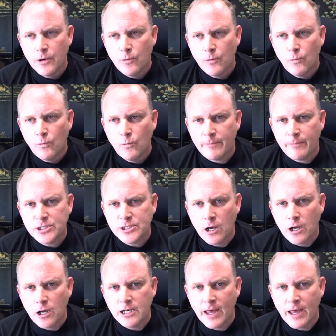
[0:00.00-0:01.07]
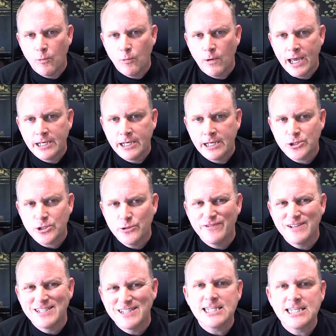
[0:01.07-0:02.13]
we have been talking about ways to
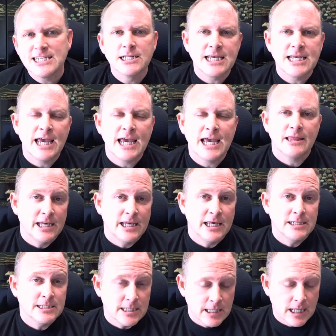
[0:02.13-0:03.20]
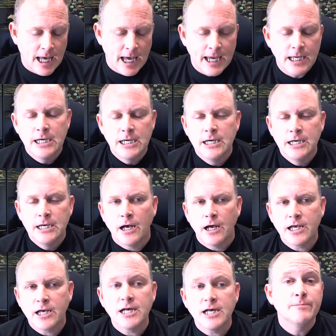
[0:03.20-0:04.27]
facilitate things like
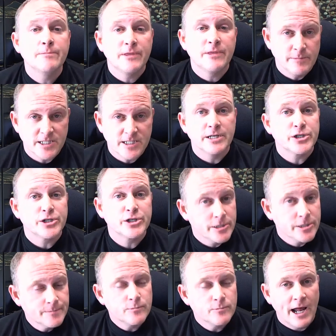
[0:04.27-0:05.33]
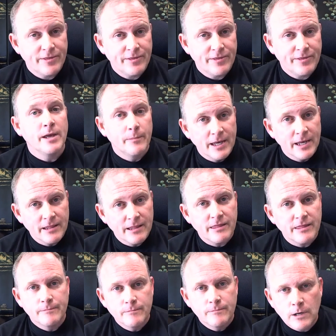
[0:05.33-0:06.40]
custom theme submissions, right? That'll be a big thing,
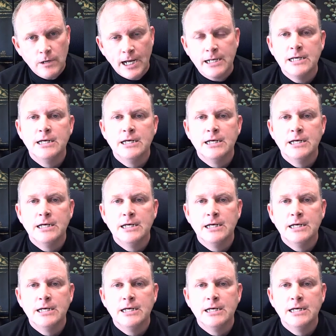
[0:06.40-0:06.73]
right?